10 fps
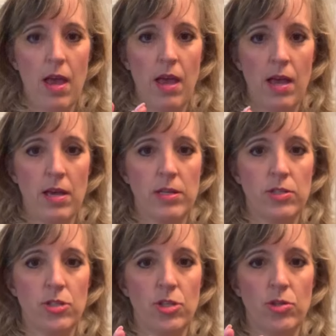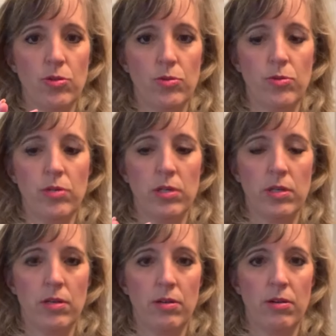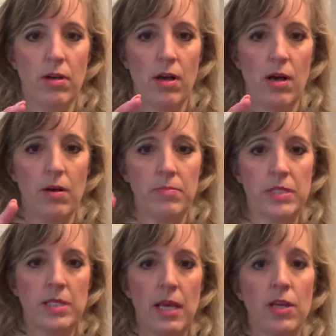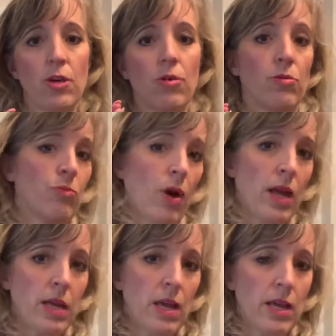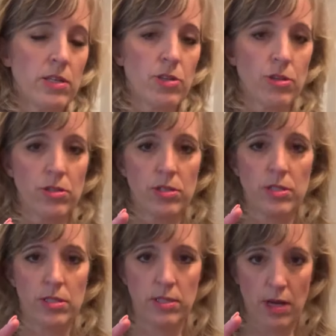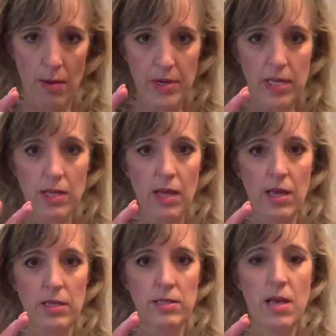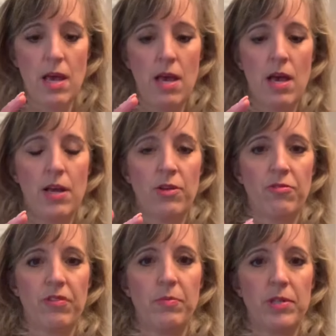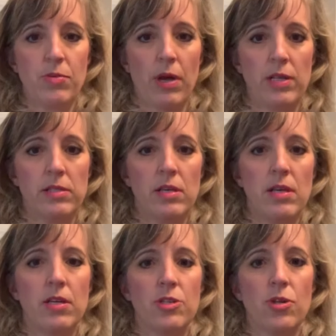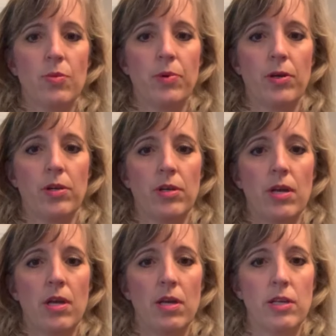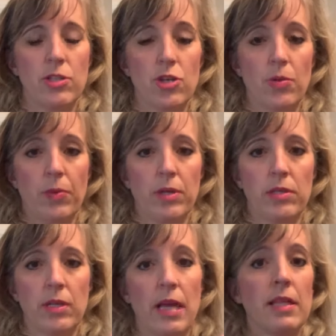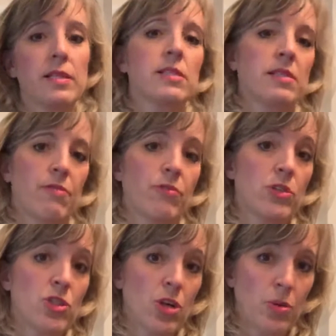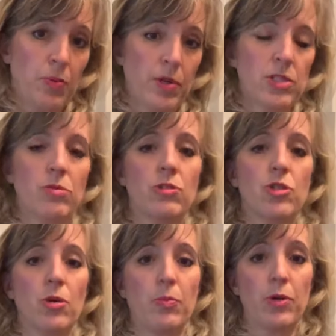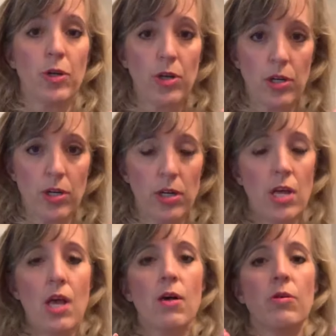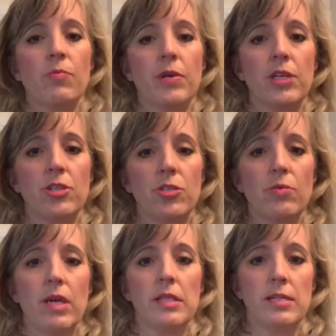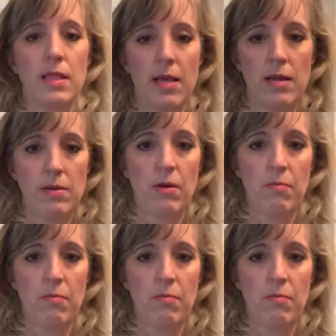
and you take your right hand or your dominant hand and you flip it twice. Interpreter, interpret. Okay, this is a sign for interpret. So interpreter would be two hands, and then